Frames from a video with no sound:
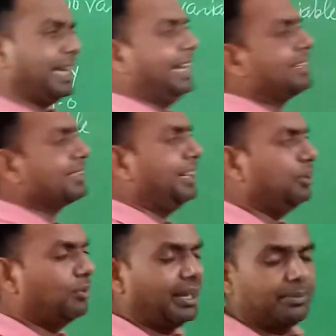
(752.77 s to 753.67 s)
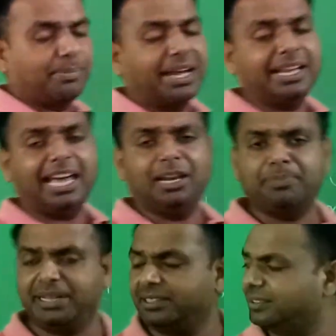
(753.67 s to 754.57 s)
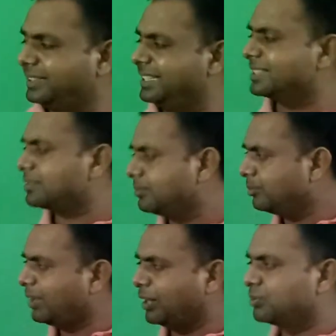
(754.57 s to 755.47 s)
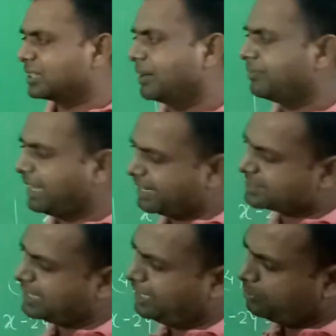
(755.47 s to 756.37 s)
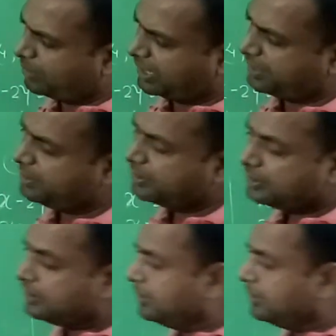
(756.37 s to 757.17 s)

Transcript: x and y. By helping these values of x and y,